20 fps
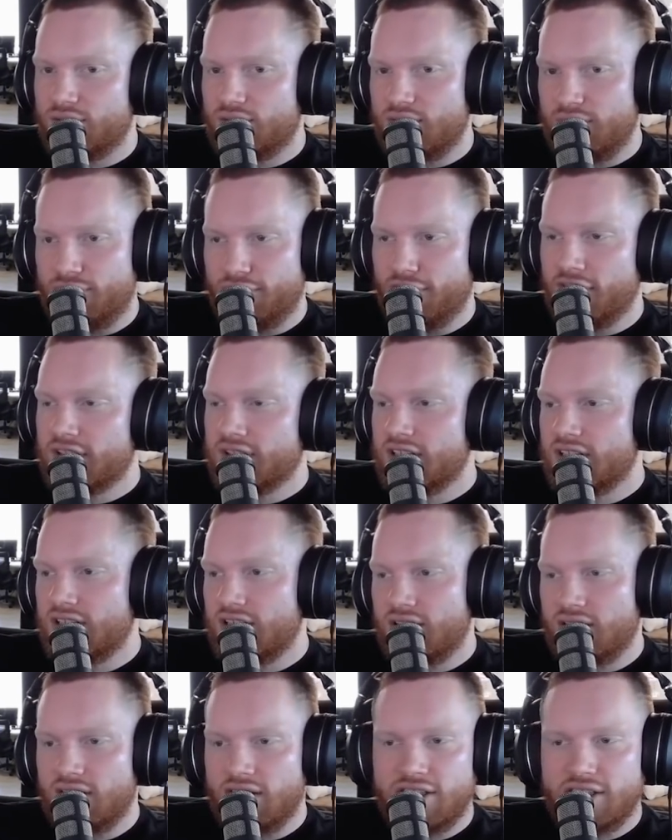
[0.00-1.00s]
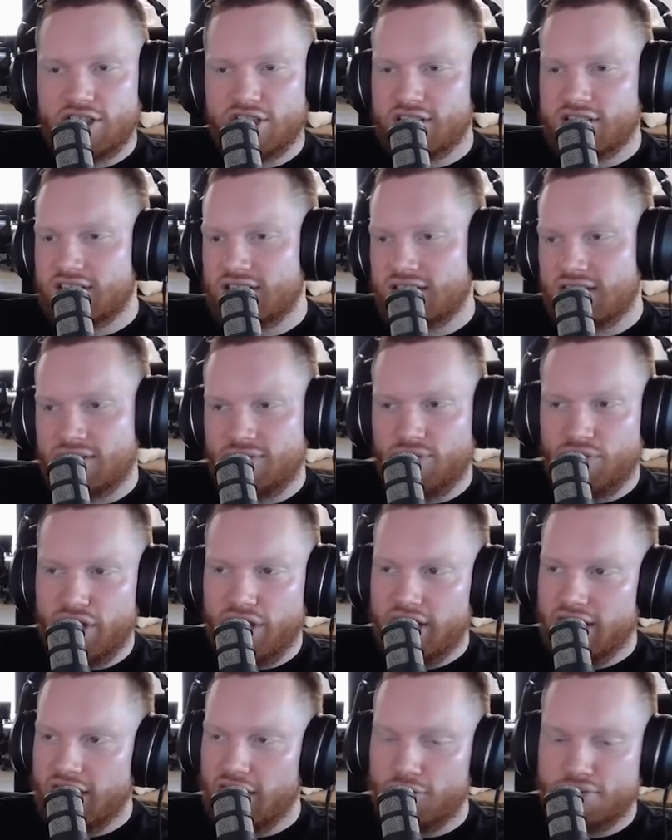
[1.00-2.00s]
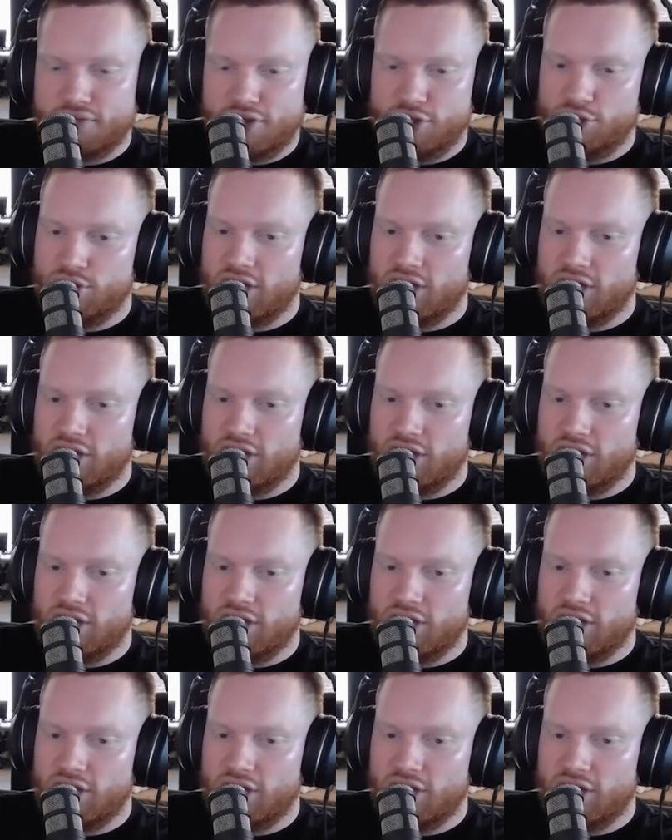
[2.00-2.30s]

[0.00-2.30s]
It just like helps you